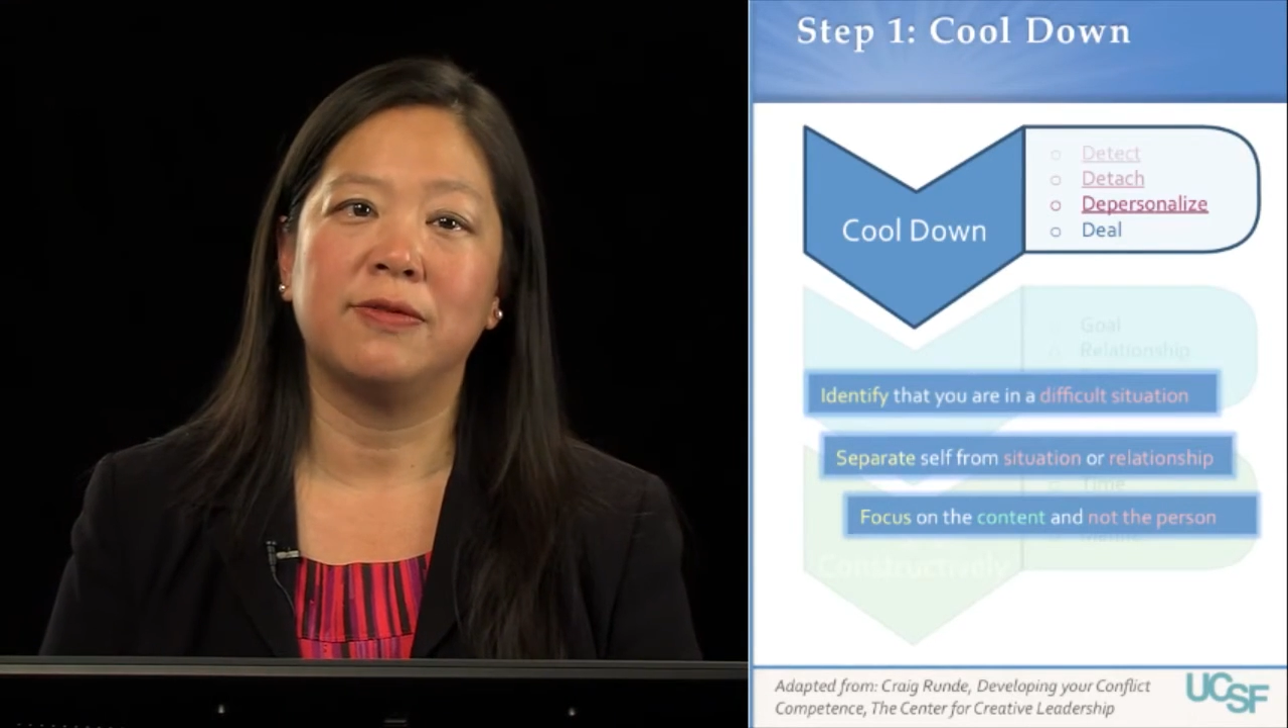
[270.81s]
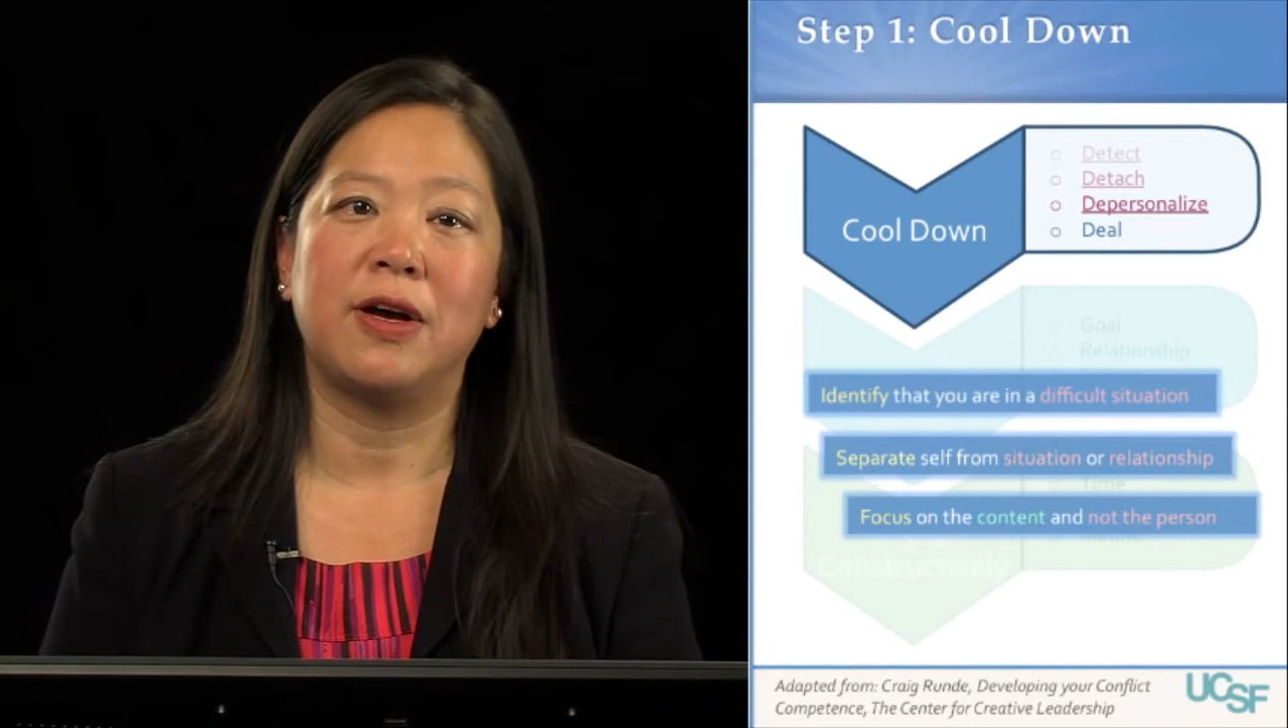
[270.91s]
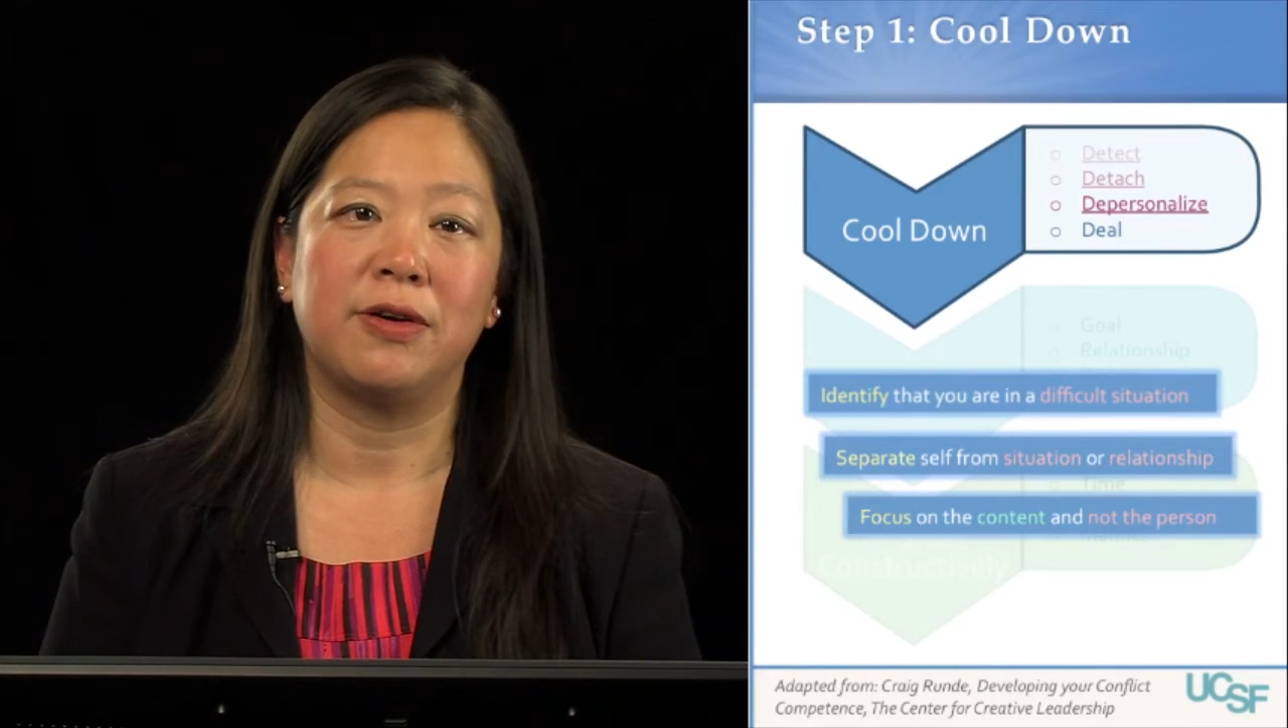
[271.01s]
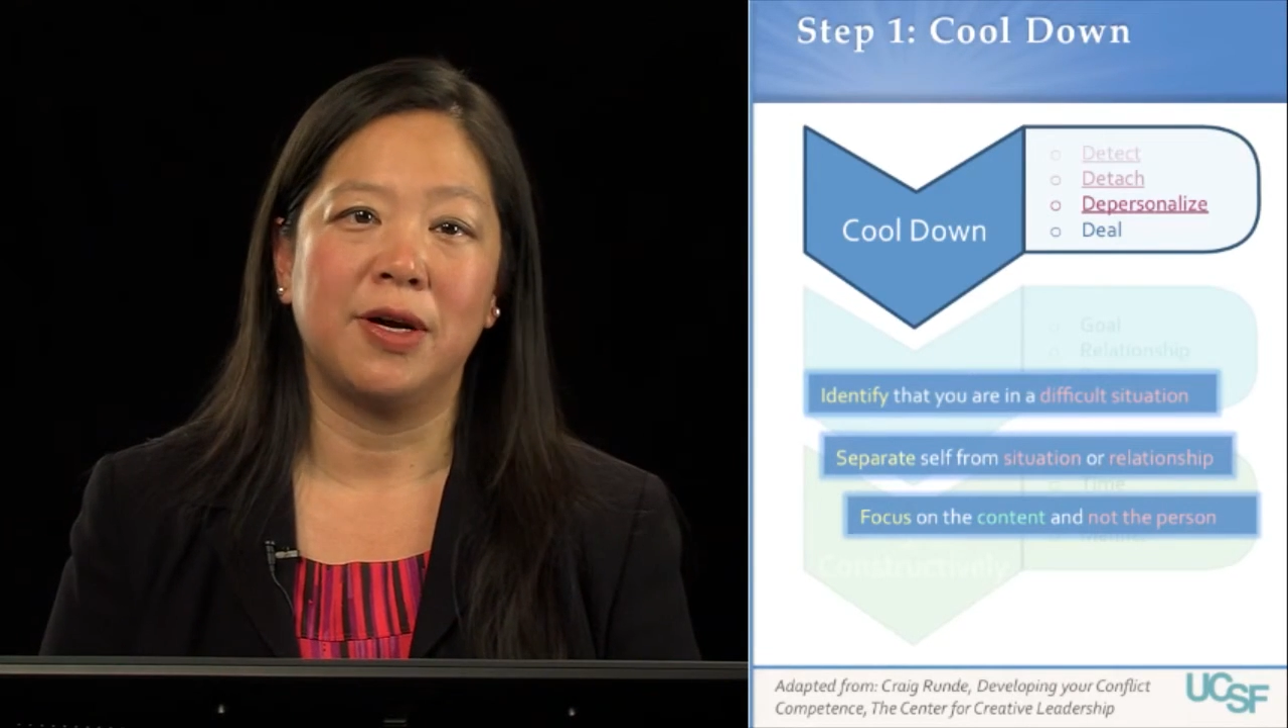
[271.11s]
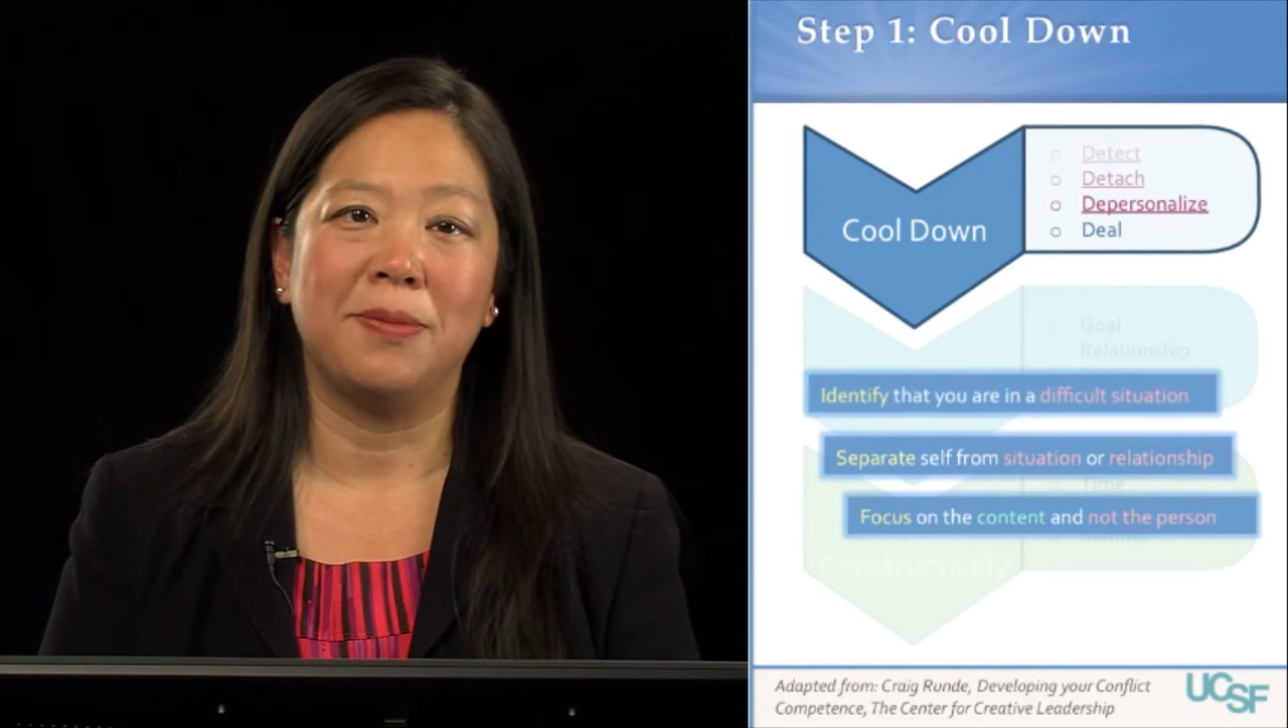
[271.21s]

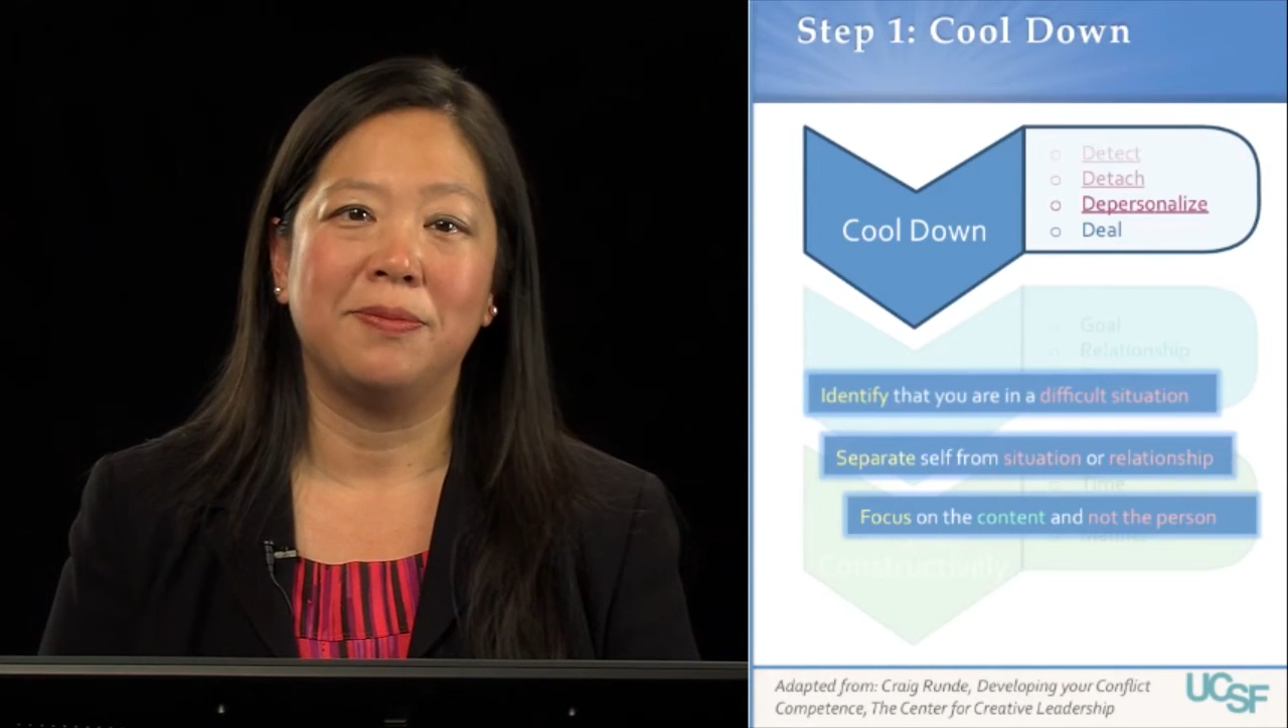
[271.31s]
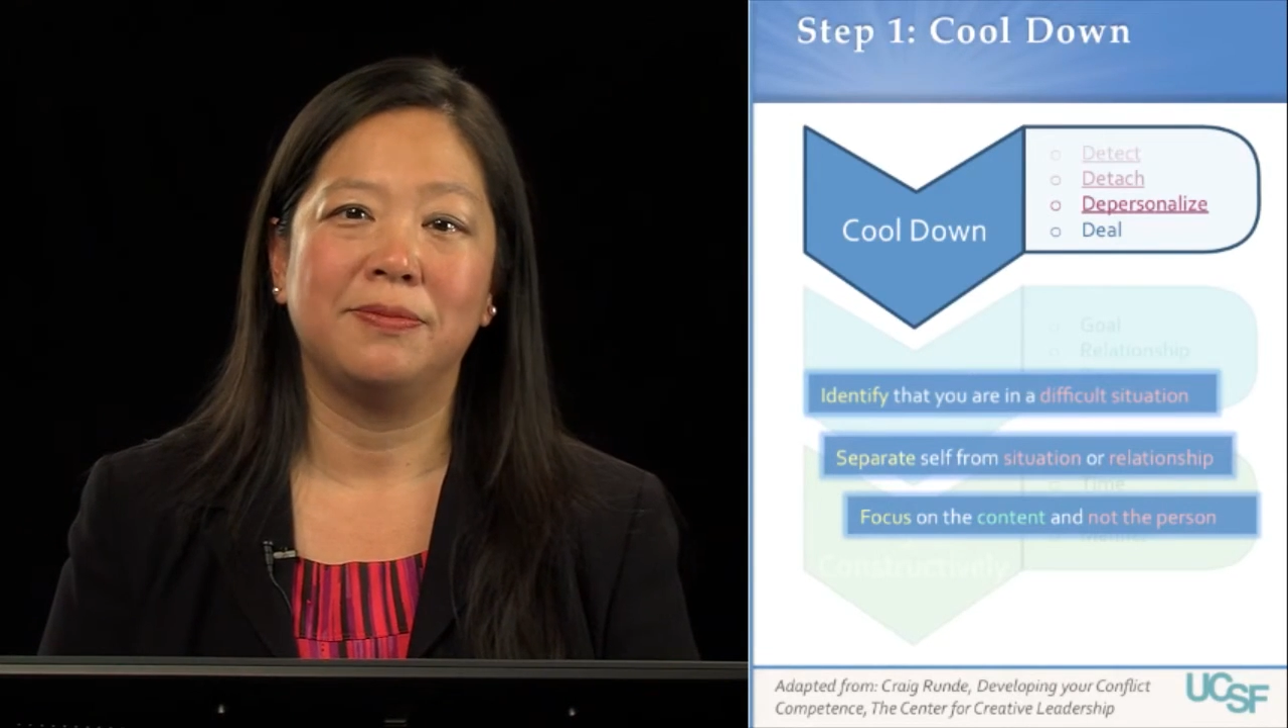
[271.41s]
outcome.